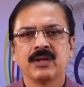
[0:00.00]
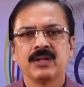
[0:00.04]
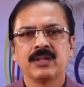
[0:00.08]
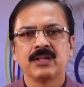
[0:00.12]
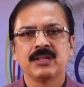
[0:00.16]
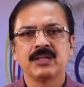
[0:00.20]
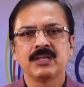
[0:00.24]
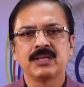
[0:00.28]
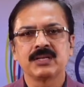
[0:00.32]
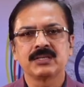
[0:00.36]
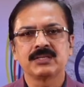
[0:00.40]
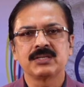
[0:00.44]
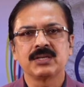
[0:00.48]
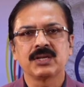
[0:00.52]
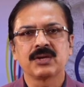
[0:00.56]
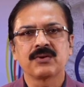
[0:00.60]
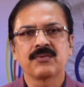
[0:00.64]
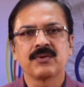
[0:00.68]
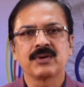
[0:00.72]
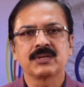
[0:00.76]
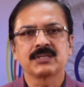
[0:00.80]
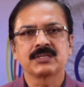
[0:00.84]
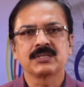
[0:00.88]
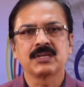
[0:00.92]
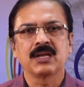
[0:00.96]
this
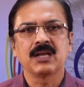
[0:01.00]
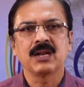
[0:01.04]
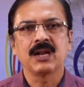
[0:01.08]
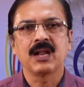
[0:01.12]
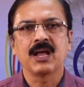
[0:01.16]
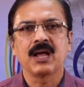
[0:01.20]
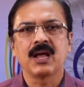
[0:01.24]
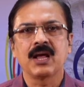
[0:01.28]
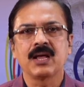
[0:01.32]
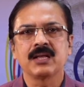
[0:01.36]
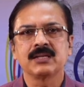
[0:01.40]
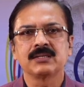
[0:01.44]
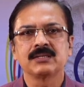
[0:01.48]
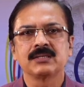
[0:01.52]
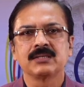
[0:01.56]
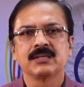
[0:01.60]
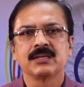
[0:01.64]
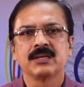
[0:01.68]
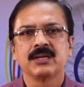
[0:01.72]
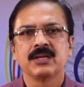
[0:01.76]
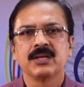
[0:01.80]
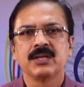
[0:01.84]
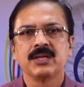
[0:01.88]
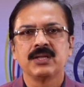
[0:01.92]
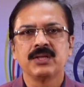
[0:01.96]
equation has
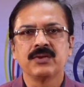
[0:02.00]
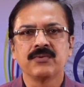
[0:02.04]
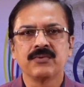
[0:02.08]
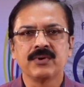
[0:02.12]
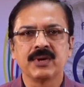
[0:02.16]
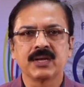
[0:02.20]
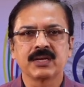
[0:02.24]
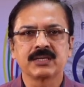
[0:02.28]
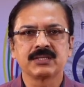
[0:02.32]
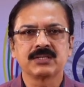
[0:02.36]
unique